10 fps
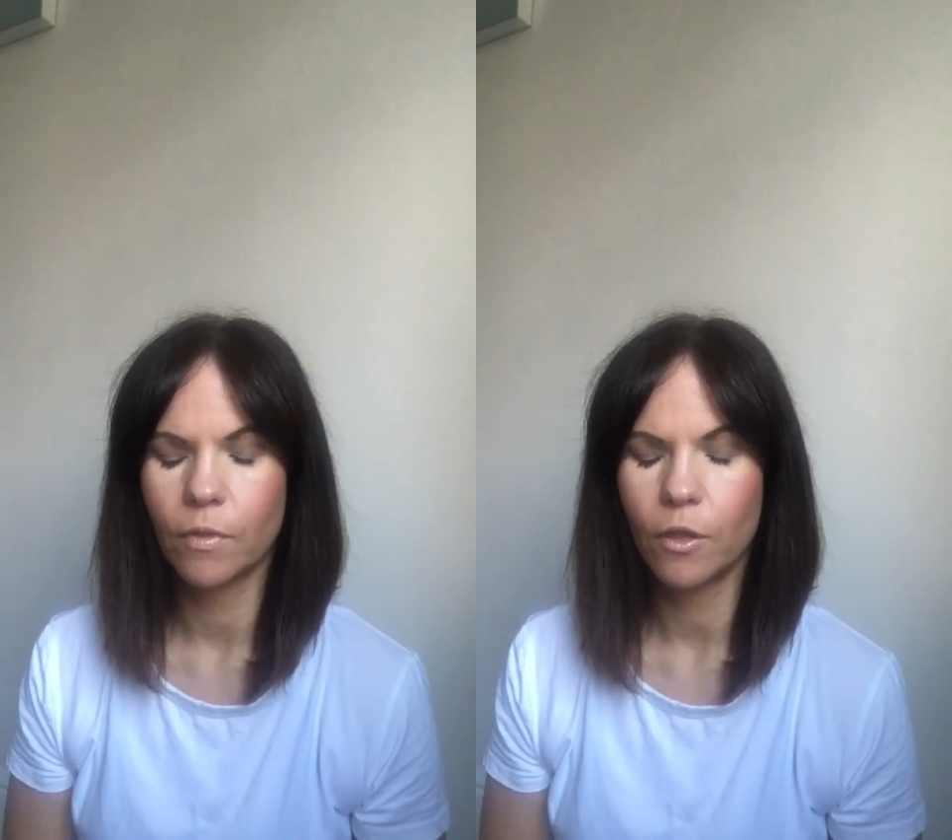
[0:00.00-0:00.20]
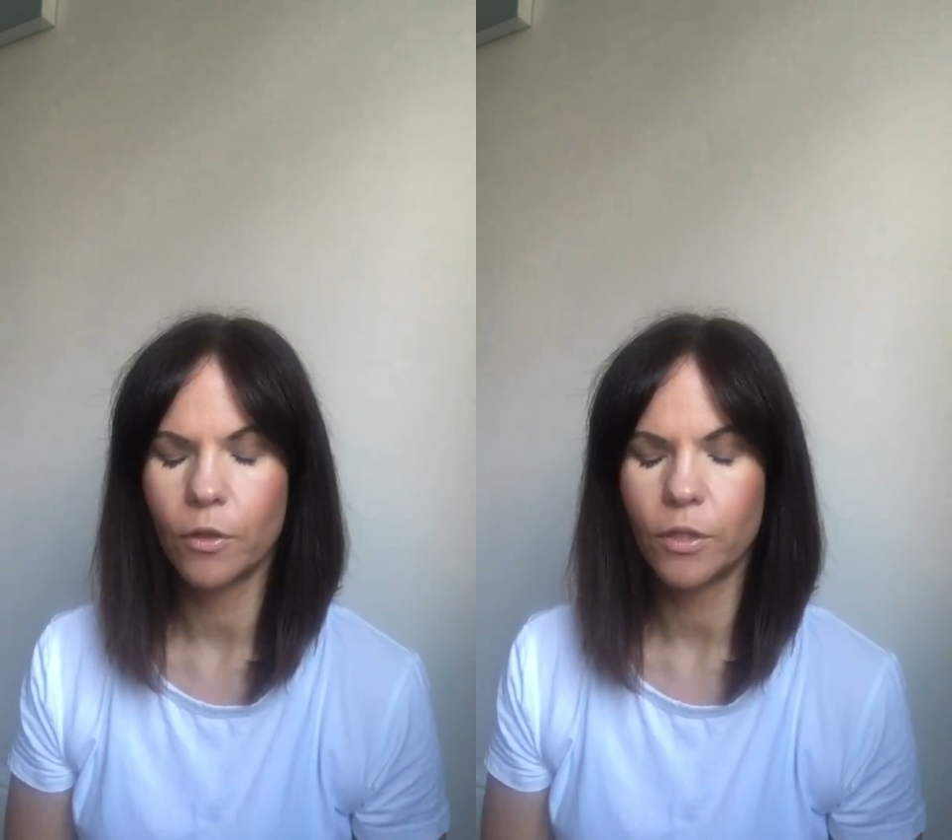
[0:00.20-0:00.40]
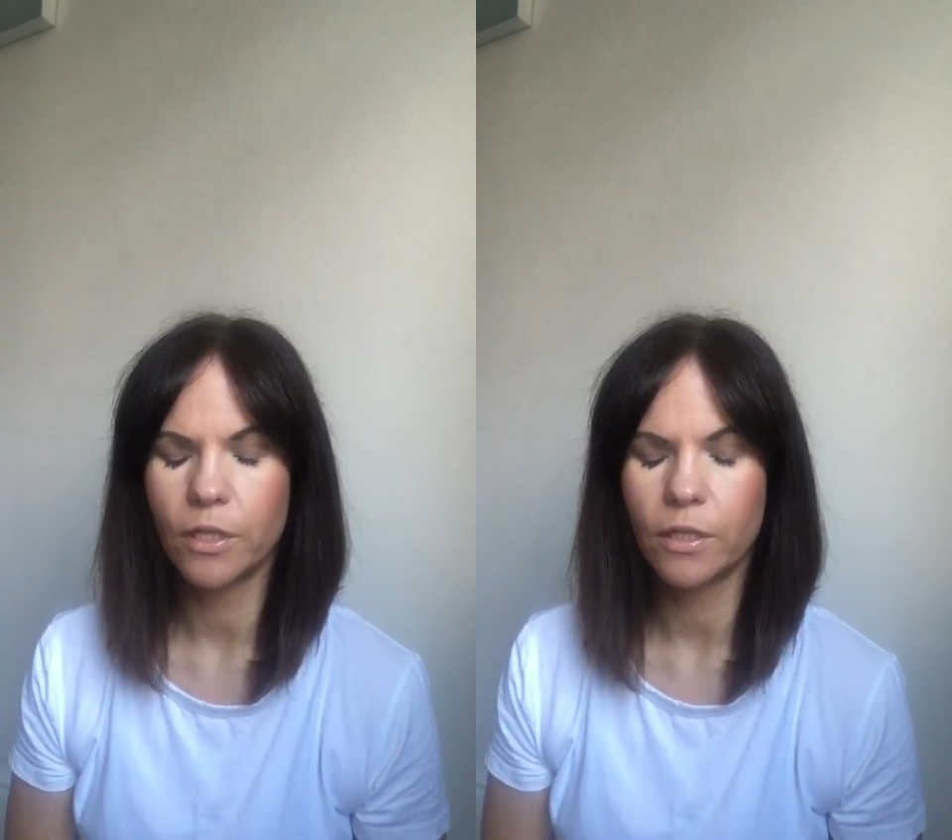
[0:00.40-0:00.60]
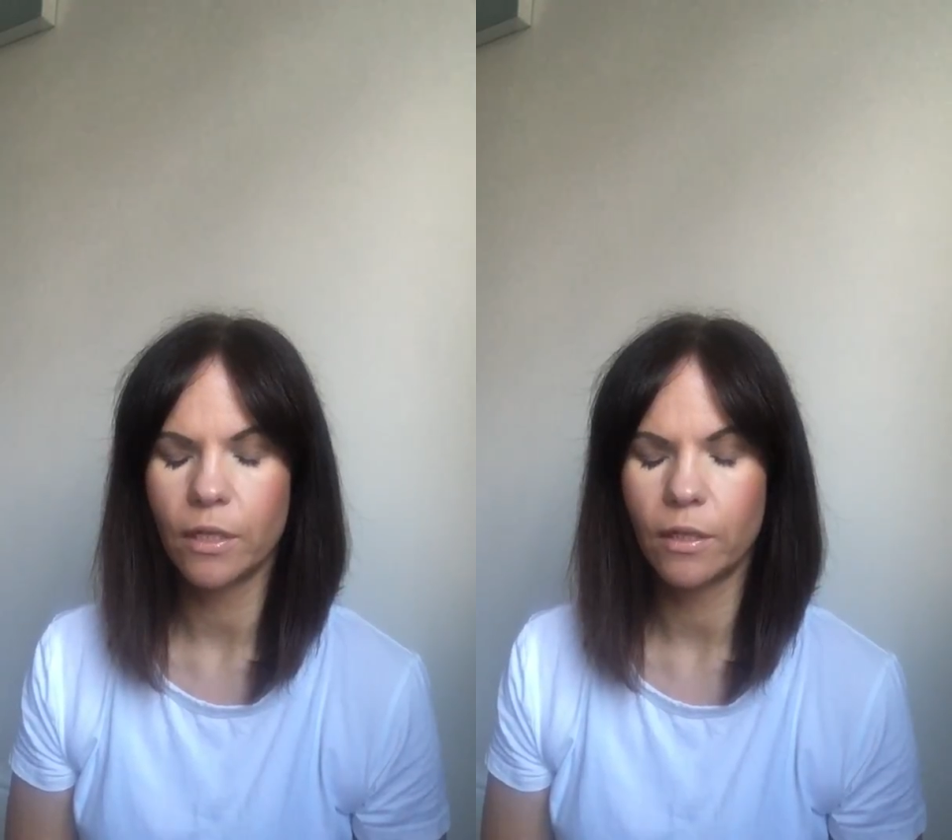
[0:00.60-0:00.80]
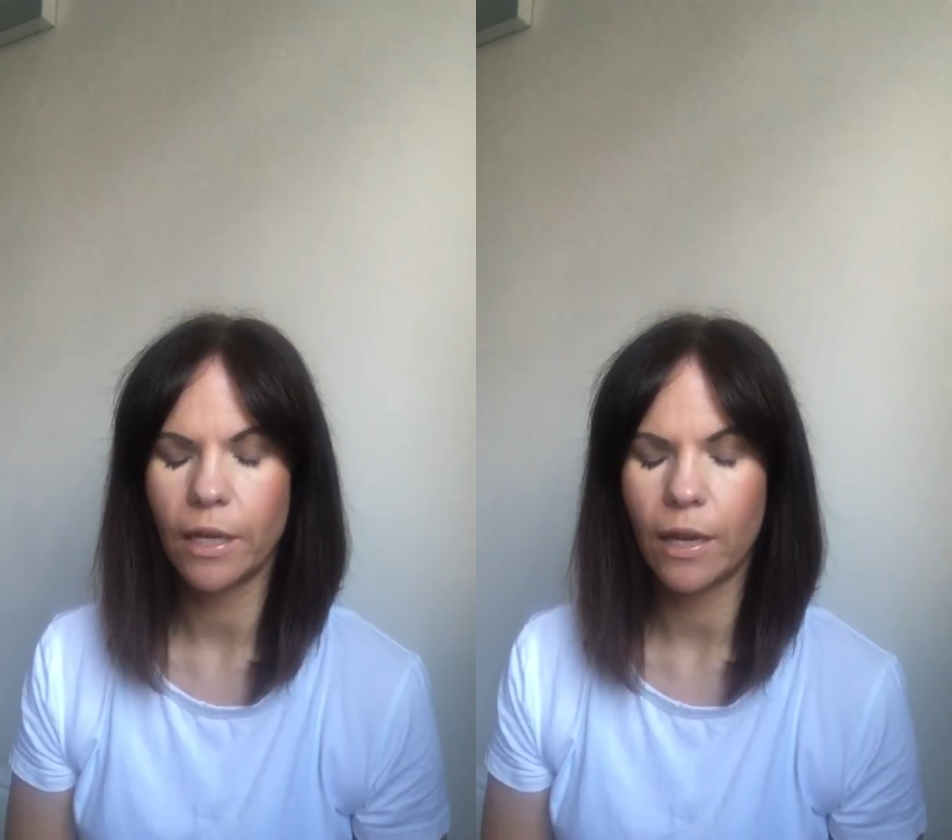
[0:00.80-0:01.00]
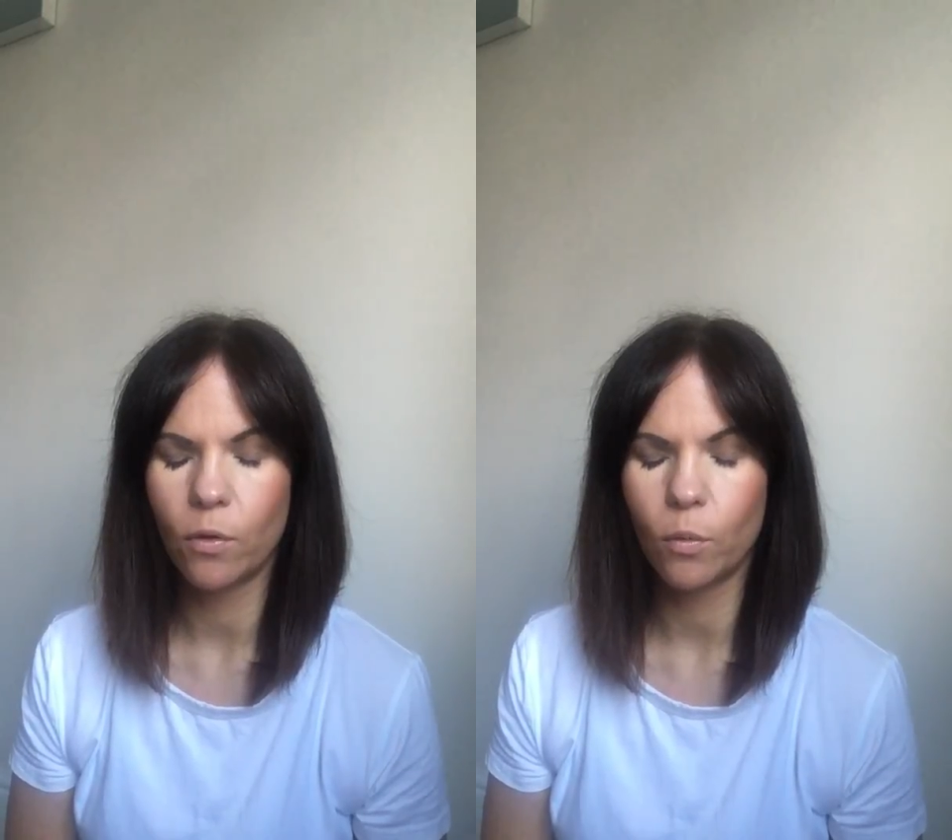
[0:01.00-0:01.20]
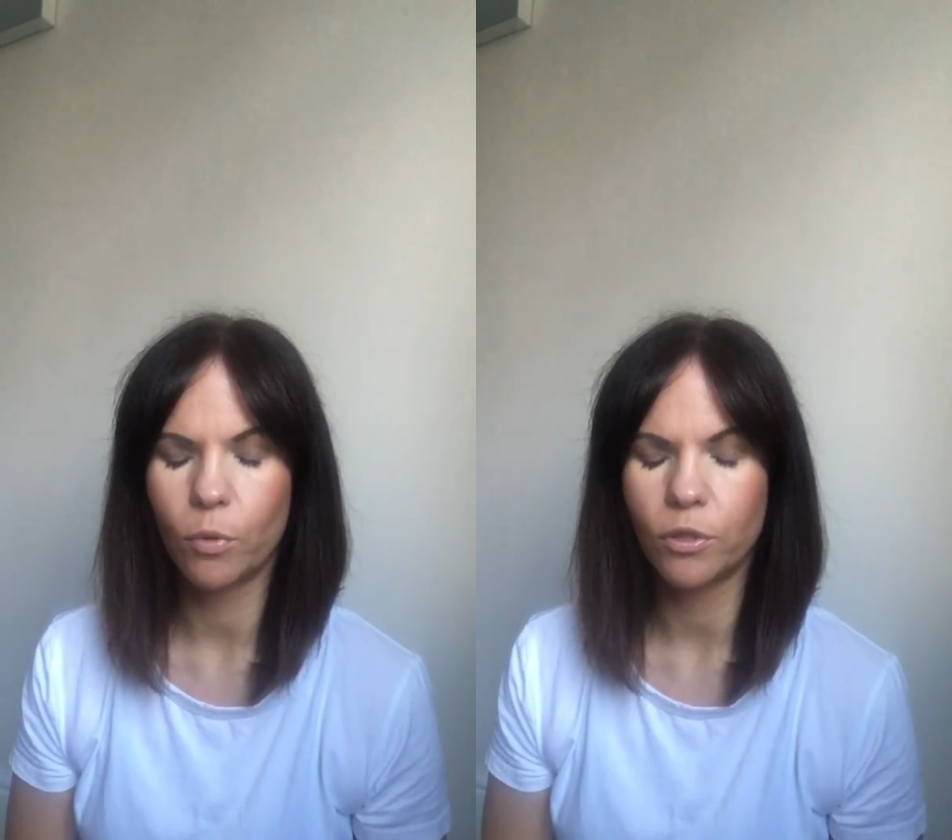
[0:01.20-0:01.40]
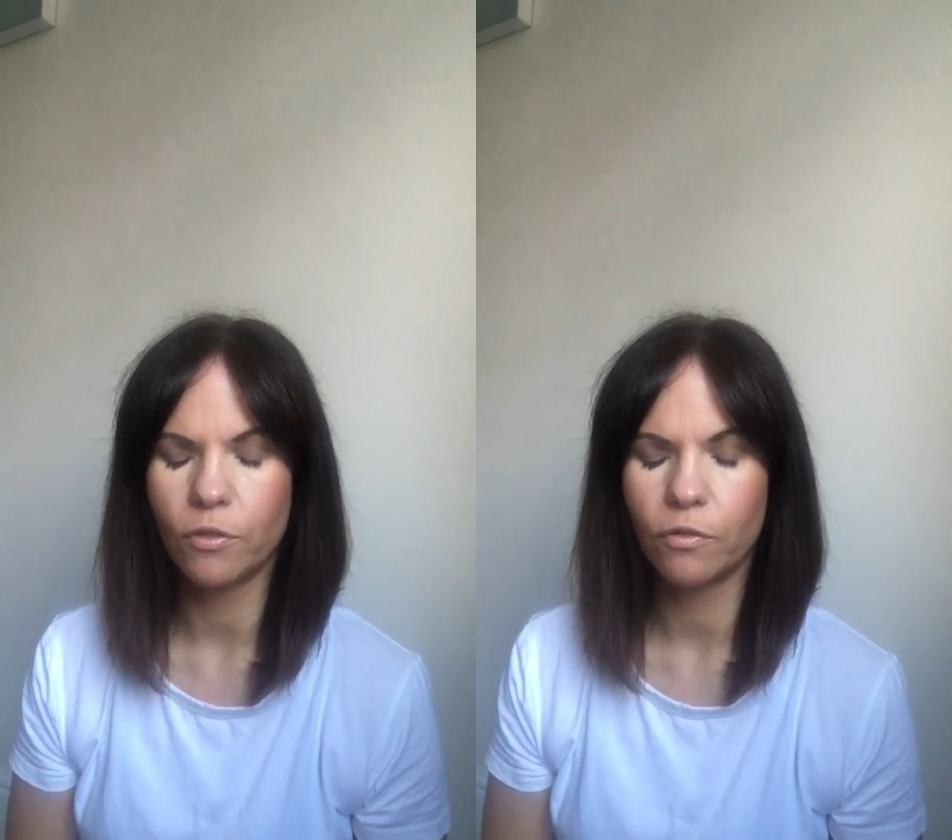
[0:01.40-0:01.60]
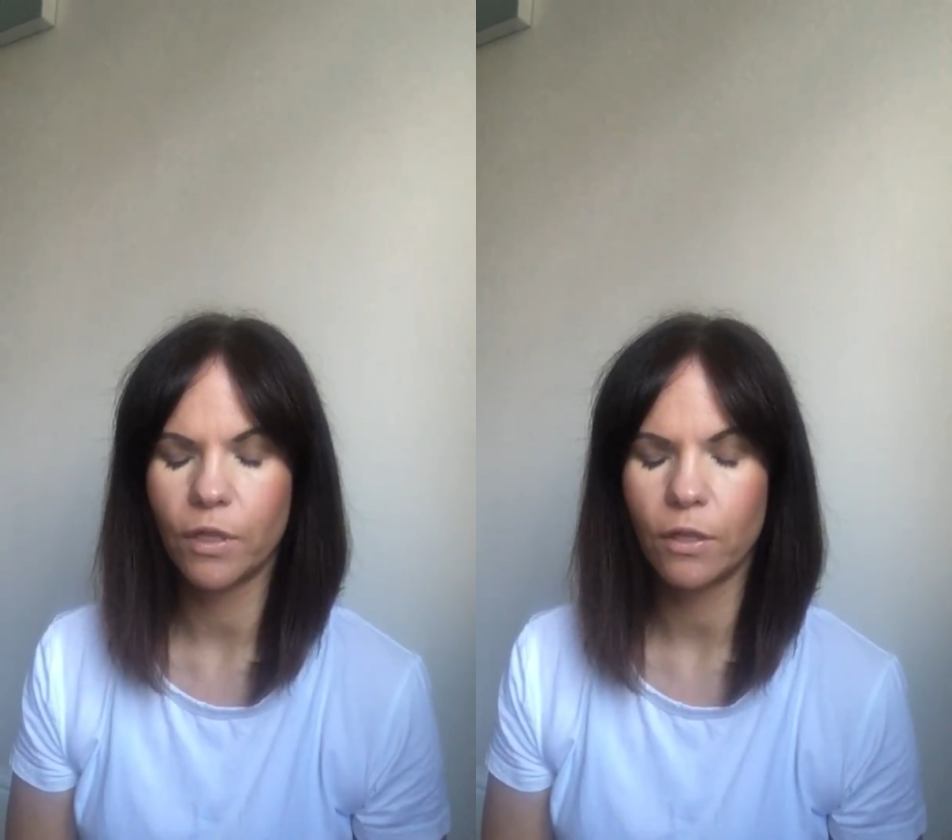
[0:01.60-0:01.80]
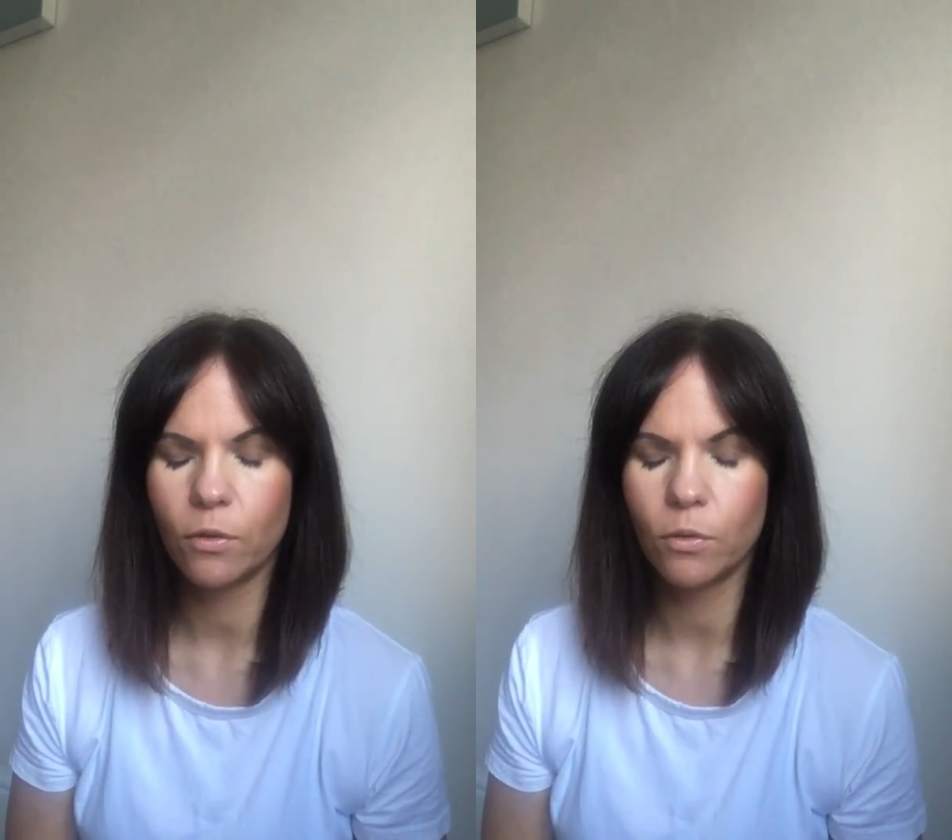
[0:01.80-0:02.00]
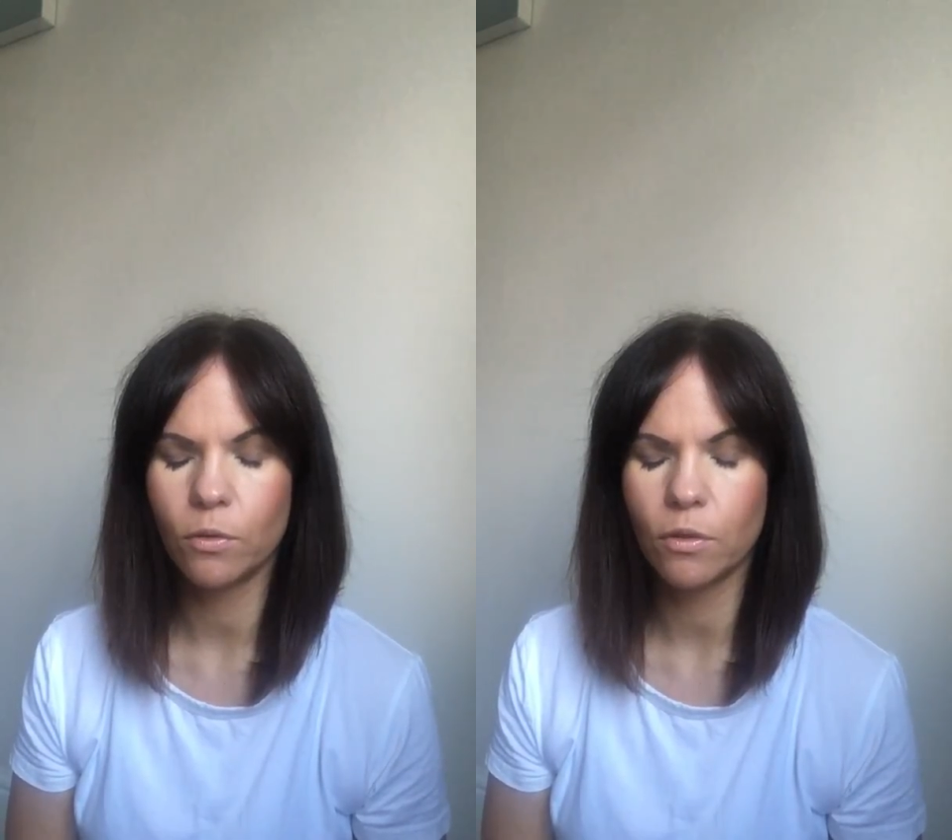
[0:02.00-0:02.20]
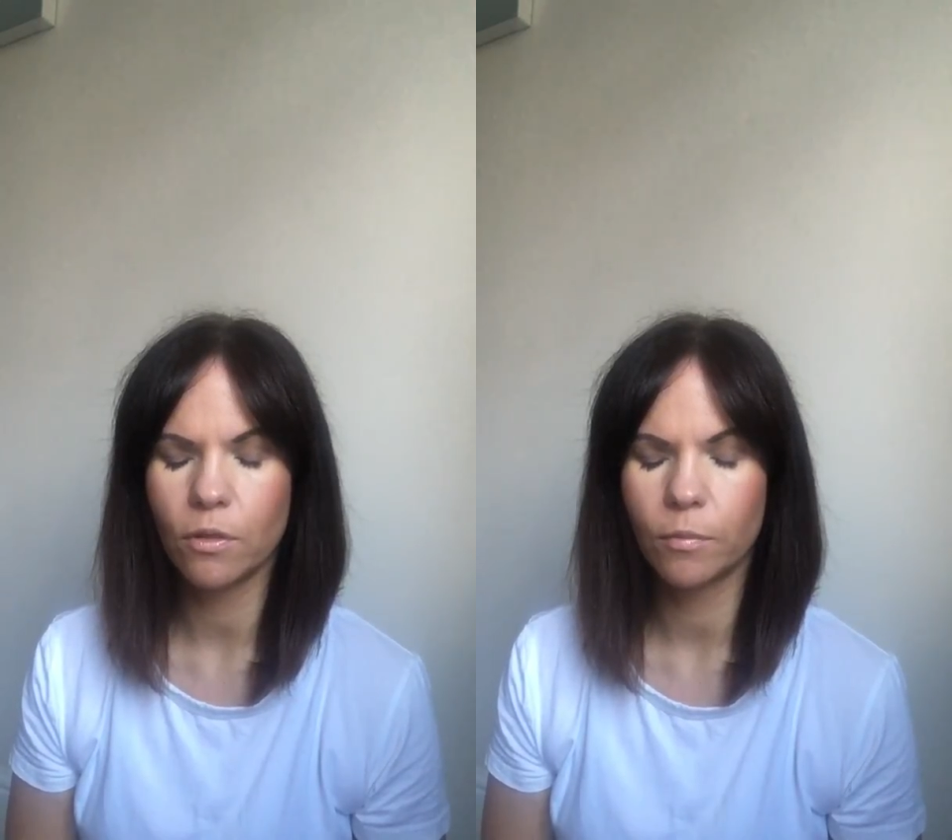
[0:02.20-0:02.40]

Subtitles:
noticing how the body feels.